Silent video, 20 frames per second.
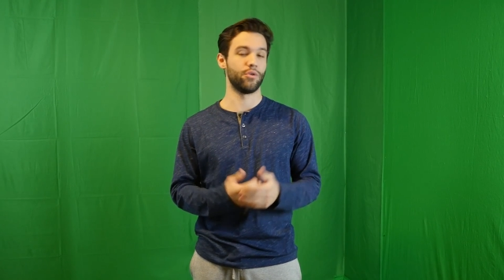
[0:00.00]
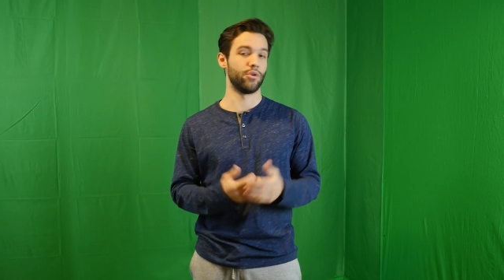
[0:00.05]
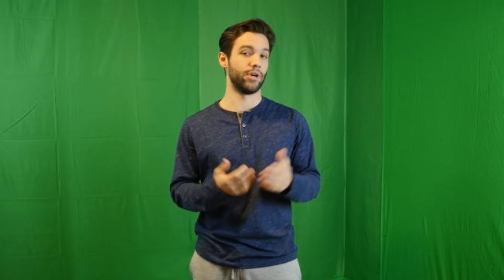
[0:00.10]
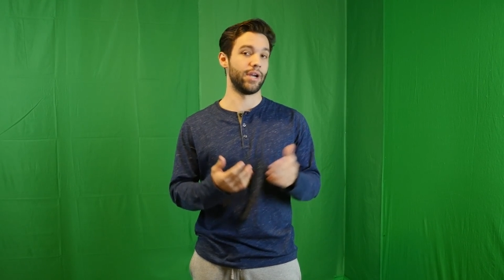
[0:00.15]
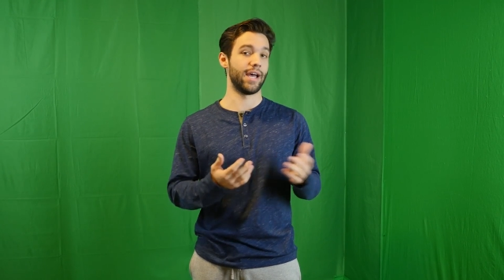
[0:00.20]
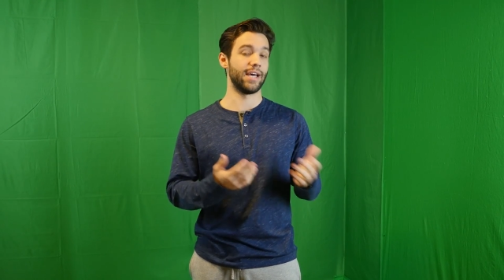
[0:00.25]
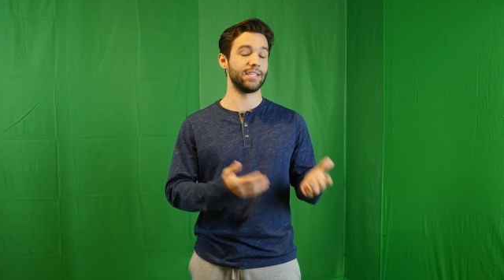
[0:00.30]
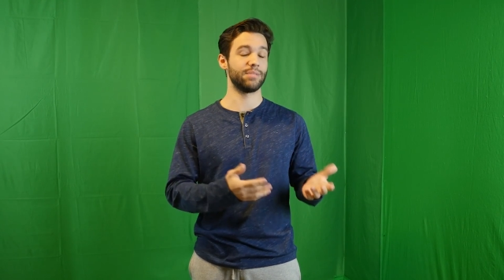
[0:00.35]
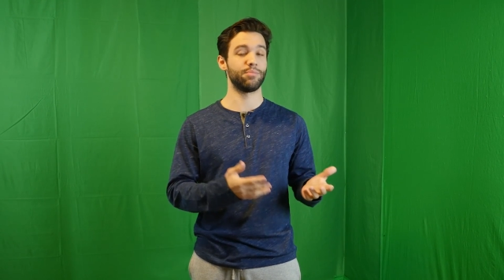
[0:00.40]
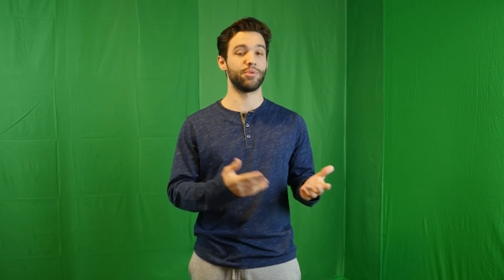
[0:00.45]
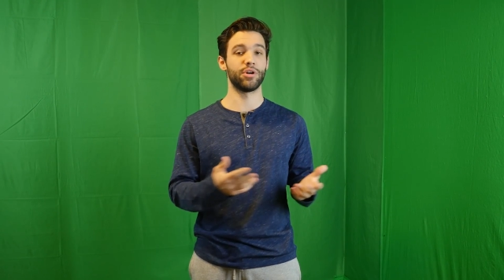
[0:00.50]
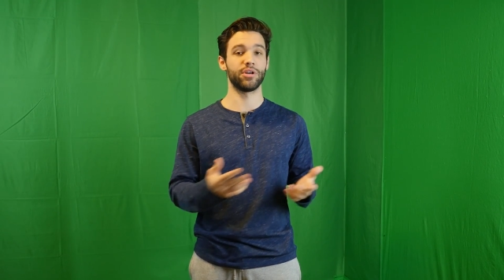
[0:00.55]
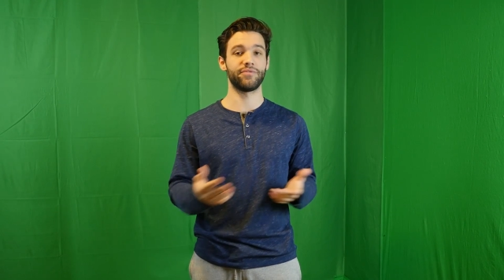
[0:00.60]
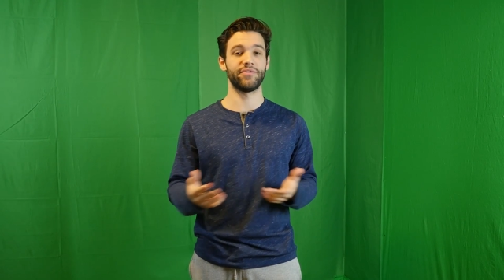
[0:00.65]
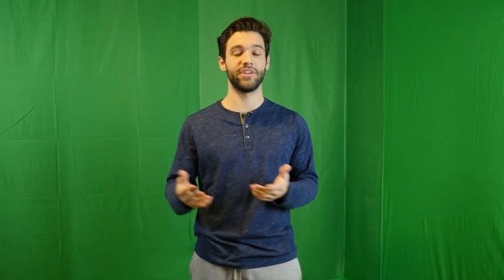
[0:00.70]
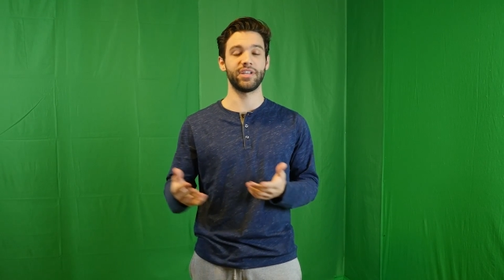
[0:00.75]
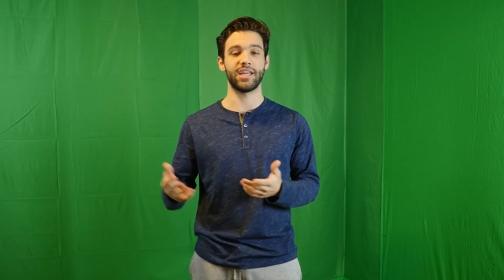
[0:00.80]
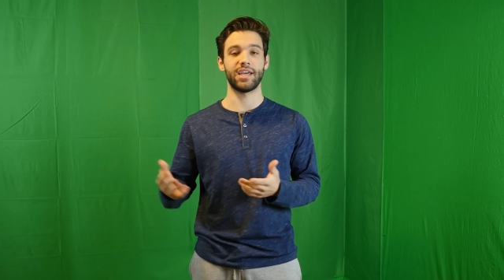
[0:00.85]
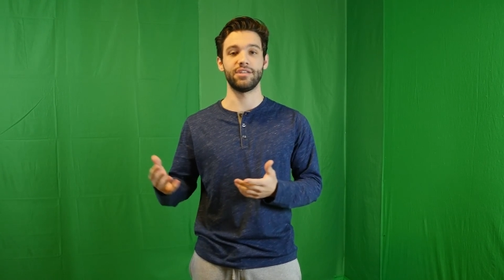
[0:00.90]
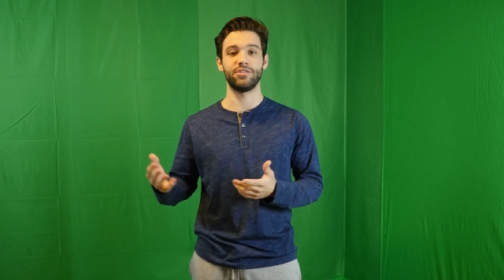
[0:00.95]
or as
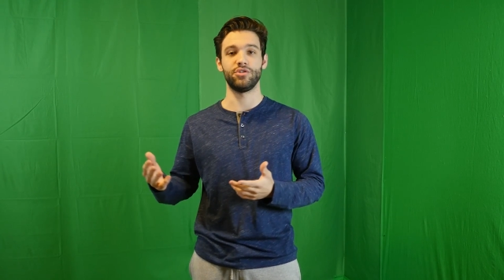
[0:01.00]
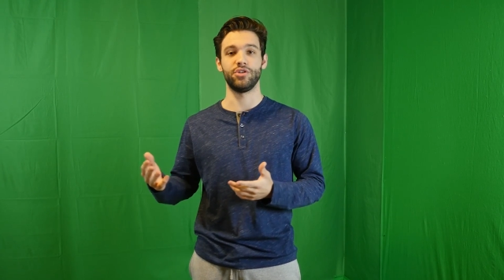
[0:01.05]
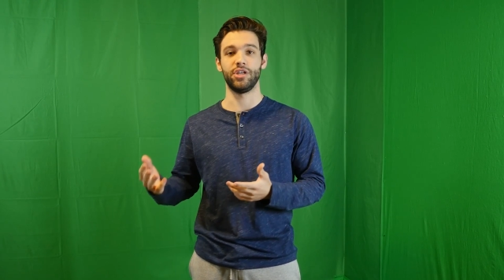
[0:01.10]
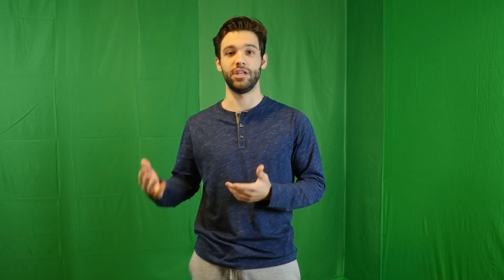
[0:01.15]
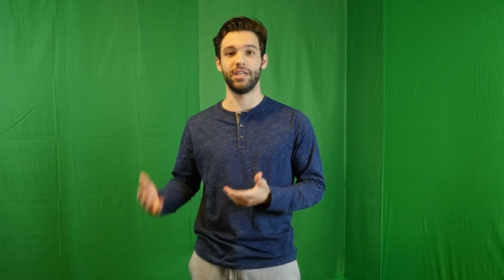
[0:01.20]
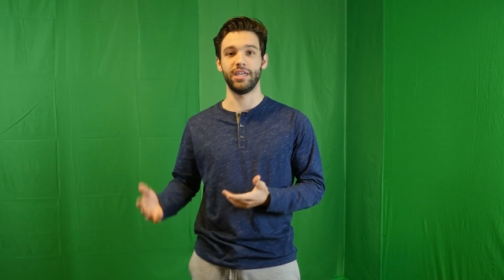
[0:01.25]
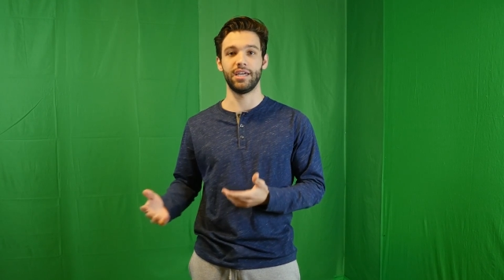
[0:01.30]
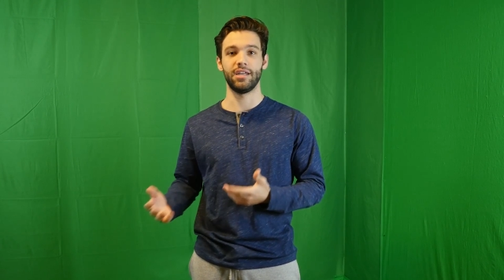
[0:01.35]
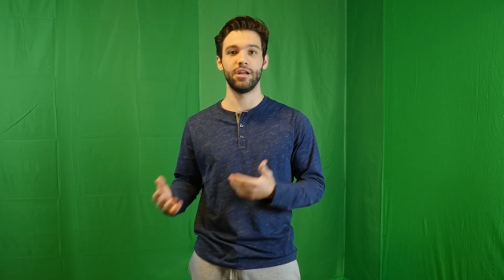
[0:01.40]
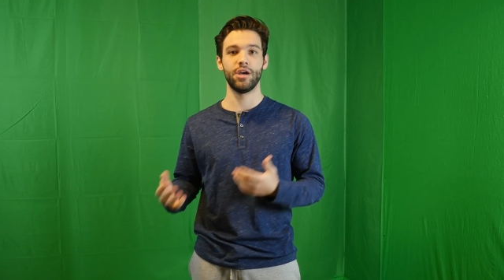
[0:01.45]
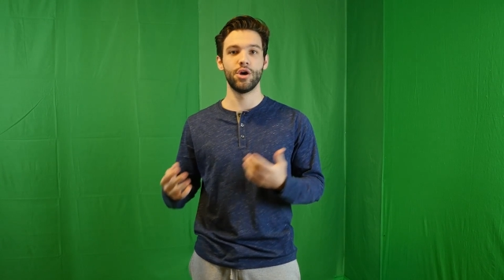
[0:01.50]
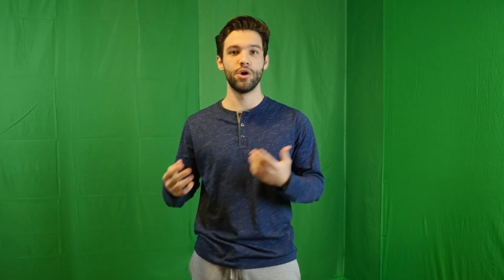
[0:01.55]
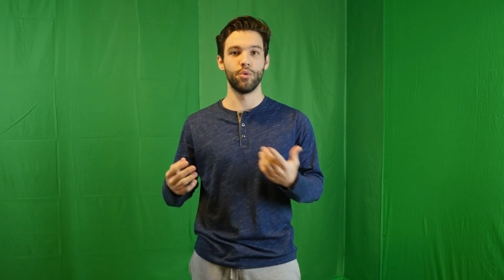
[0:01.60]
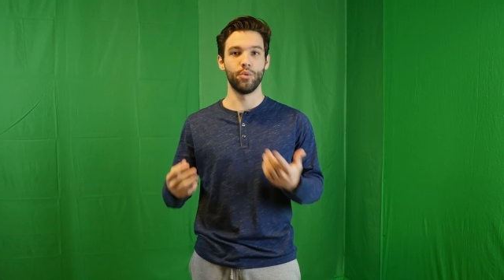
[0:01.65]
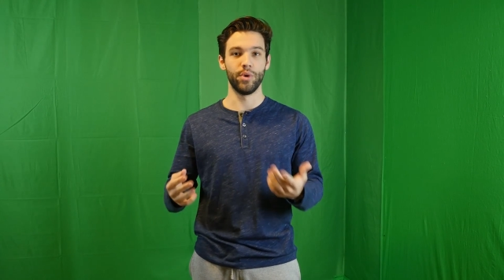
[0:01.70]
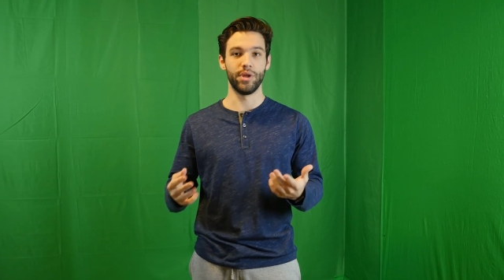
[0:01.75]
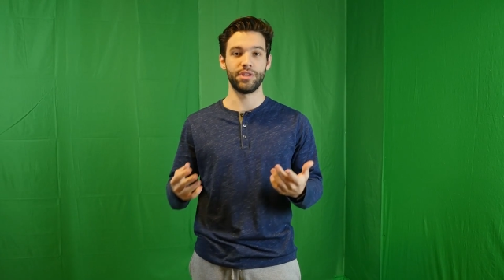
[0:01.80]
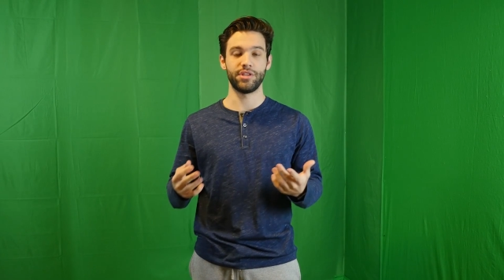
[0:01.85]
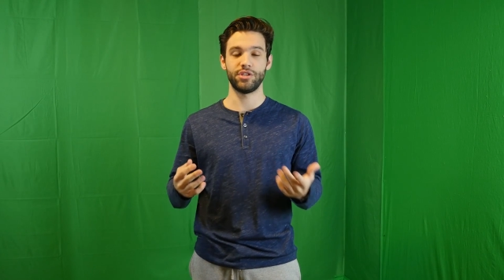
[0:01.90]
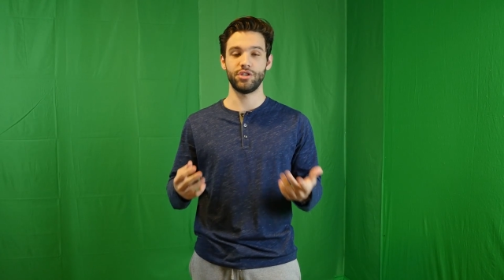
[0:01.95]
perfect as you can get
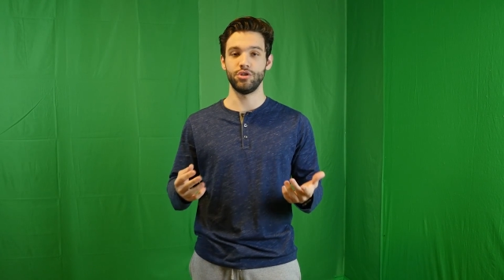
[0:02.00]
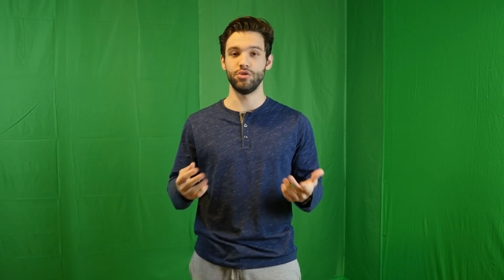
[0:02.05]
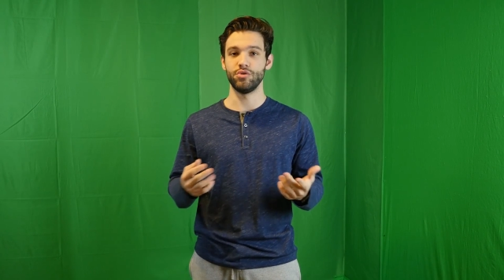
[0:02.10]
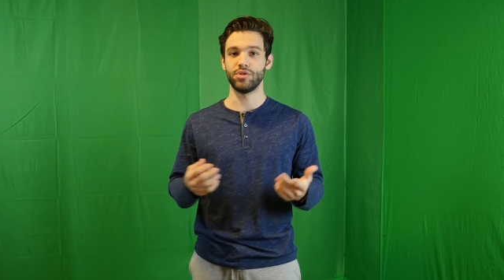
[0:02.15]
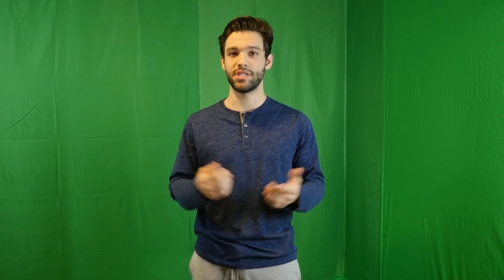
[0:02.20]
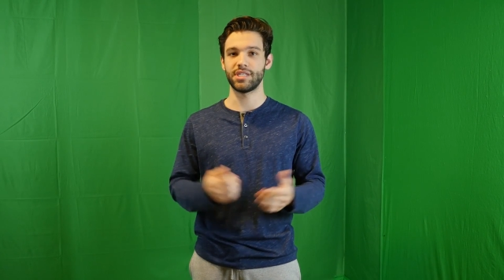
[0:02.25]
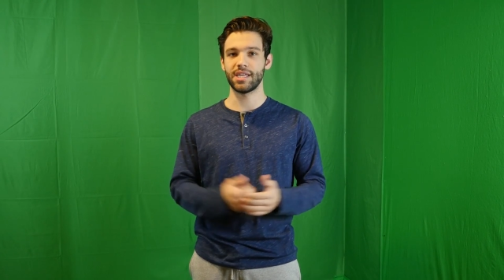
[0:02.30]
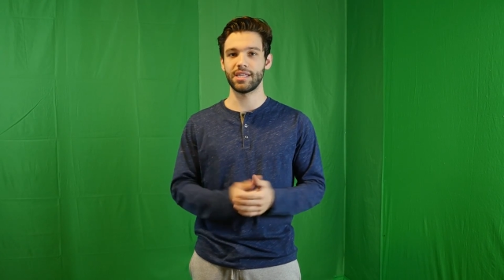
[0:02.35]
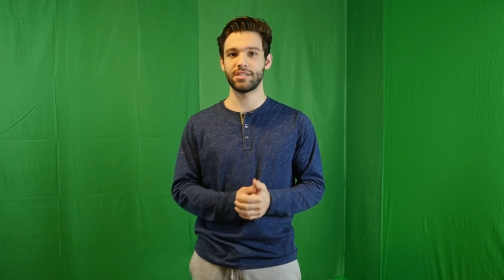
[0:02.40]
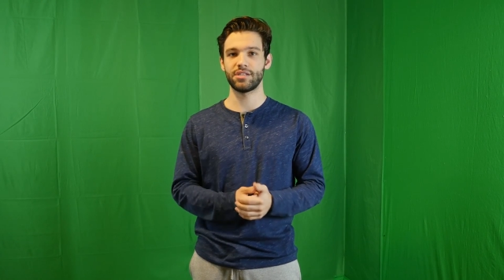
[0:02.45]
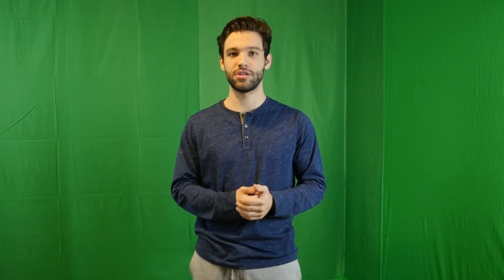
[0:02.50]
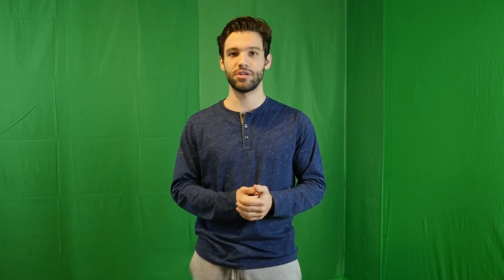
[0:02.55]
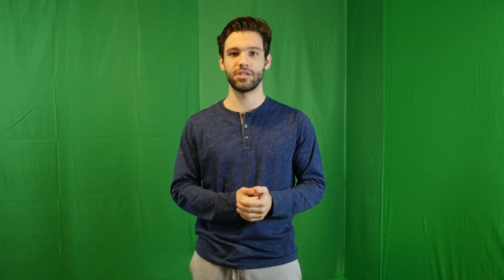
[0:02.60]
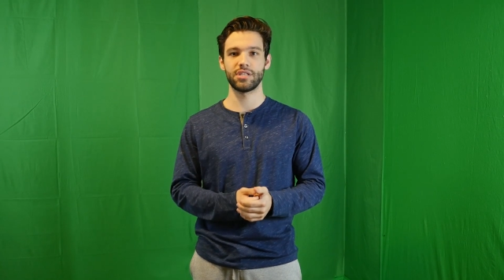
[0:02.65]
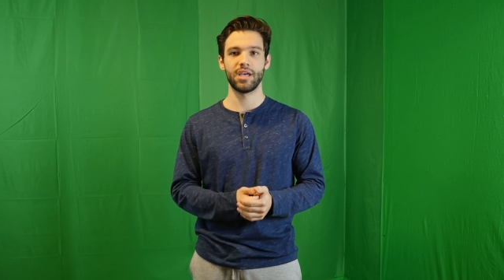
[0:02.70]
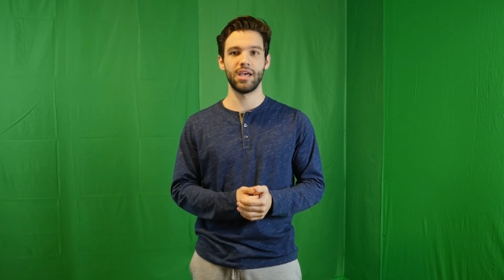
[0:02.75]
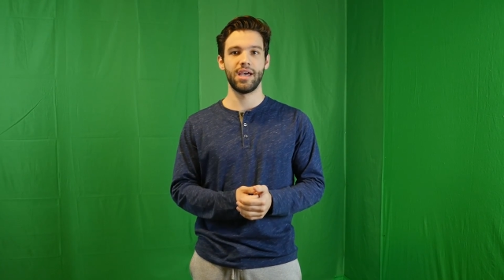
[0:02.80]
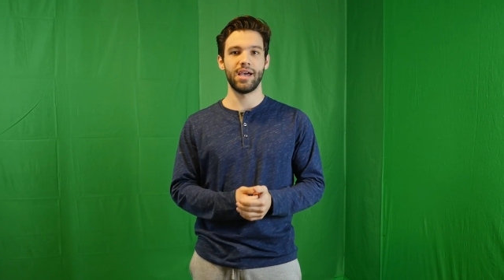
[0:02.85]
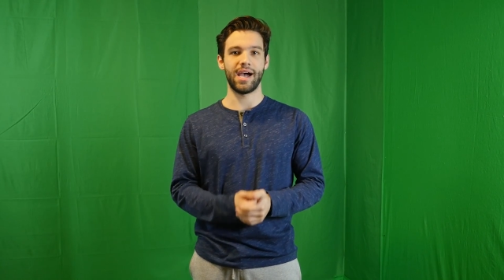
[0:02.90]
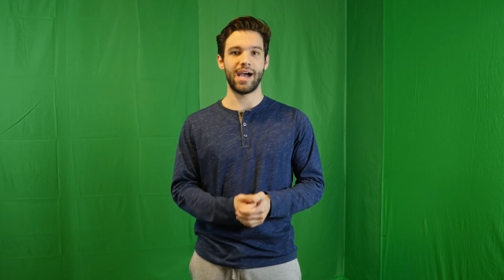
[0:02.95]
with two
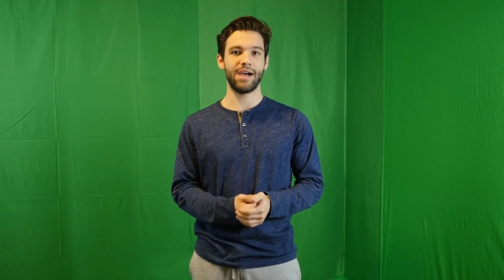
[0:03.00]
sensors,